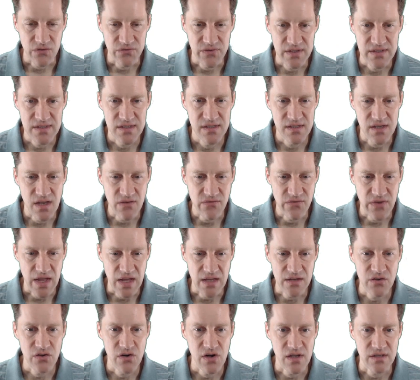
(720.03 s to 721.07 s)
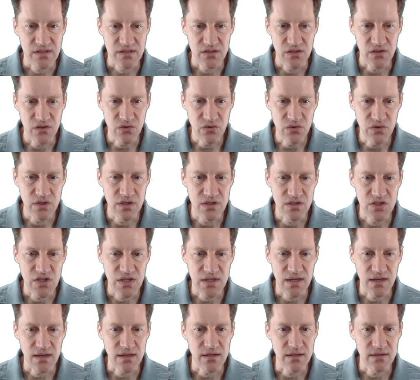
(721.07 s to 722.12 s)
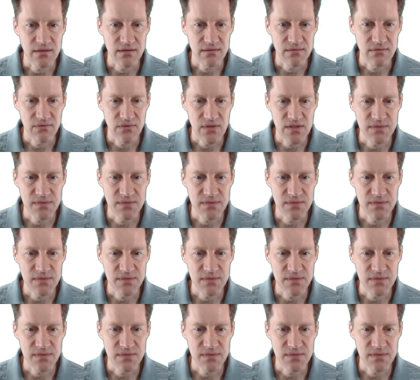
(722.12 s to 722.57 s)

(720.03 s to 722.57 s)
this is of interest to you, you can check out this